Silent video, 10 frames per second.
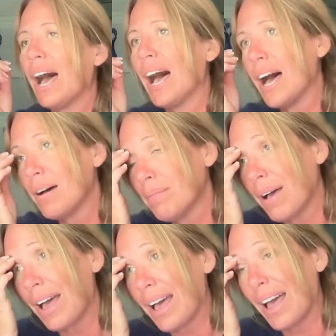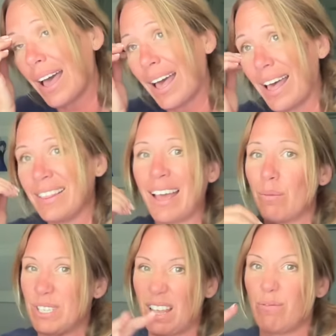And that
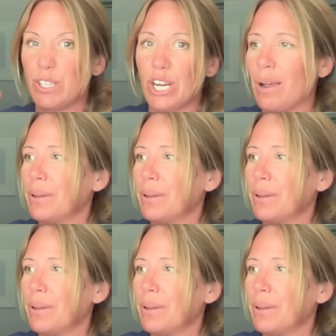was it for show.